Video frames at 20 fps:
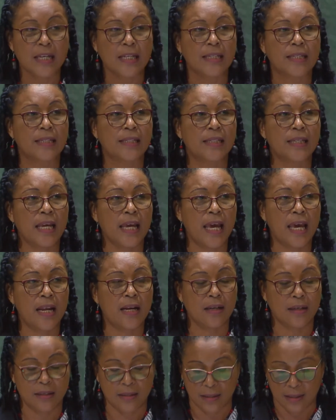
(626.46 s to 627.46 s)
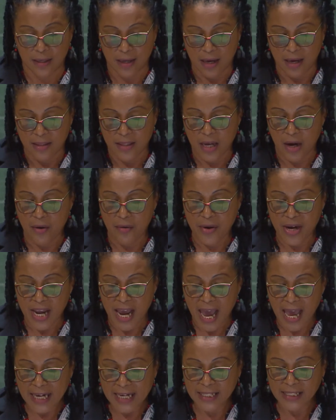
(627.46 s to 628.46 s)
Still, the
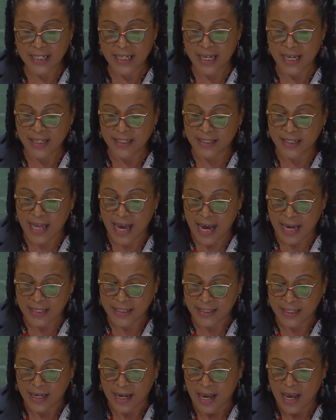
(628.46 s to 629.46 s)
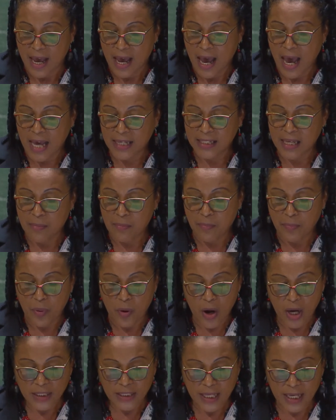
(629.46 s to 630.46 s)
reality is that, as
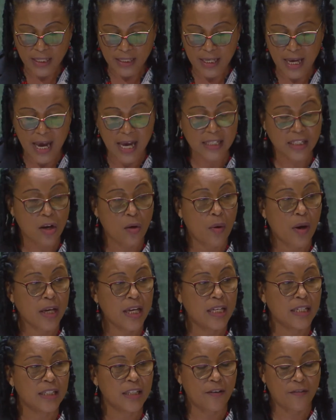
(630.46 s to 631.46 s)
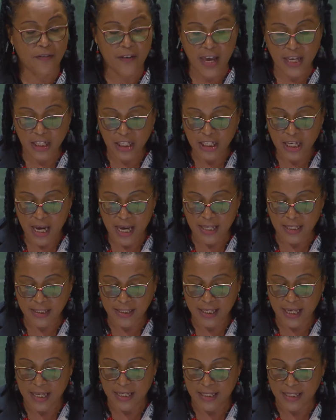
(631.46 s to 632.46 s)
important as our
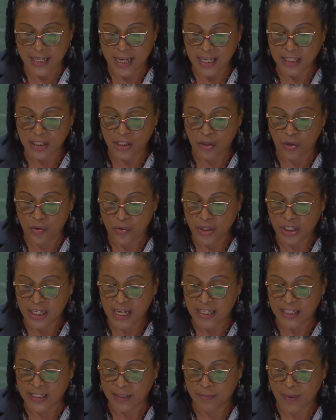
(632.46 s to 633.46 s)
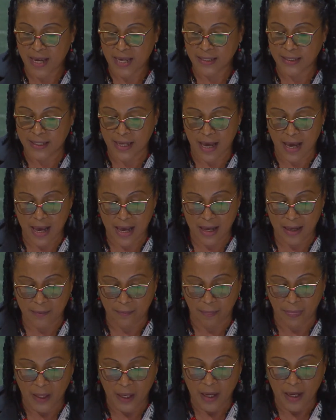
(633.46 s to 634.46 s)
interventions in this crucial space are,
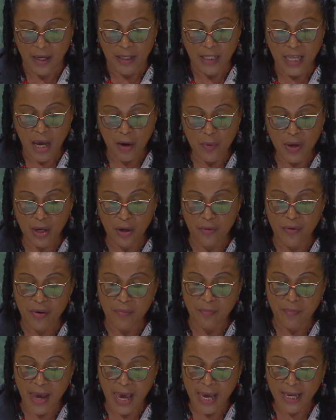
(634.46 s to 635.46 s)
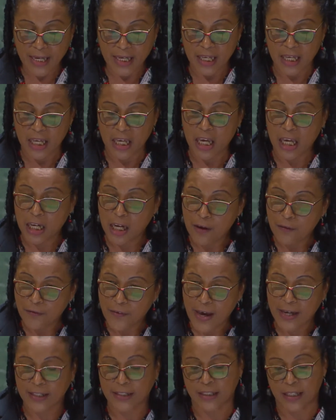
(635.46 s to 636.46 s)
they will remain
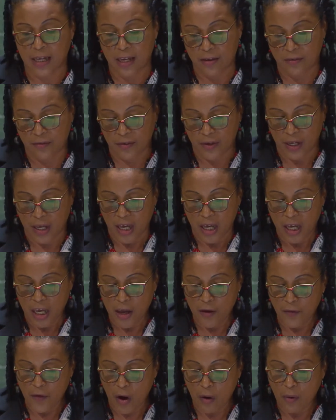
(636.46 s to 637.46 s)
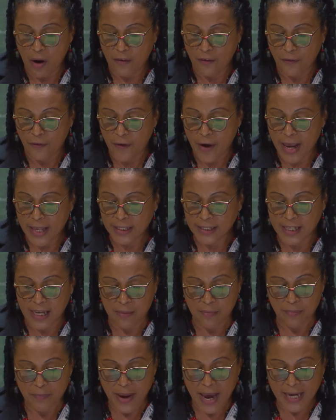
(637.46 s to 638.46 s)
ineffective if our friends
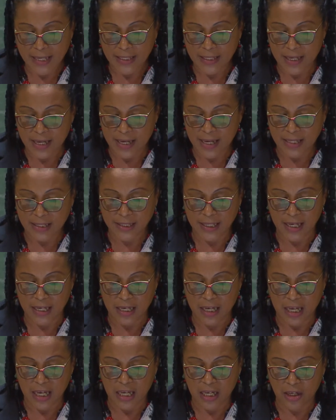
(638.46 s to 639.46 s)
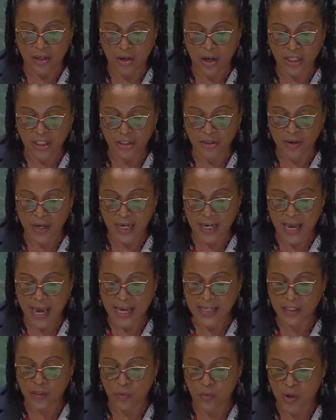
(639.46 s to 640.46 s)
and partners in the
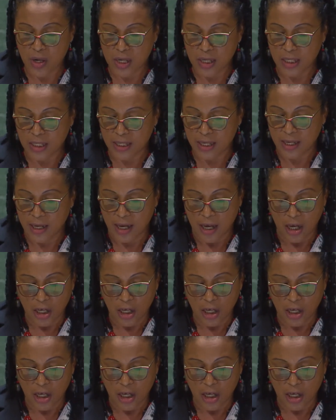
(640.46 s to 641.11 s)
industrialized world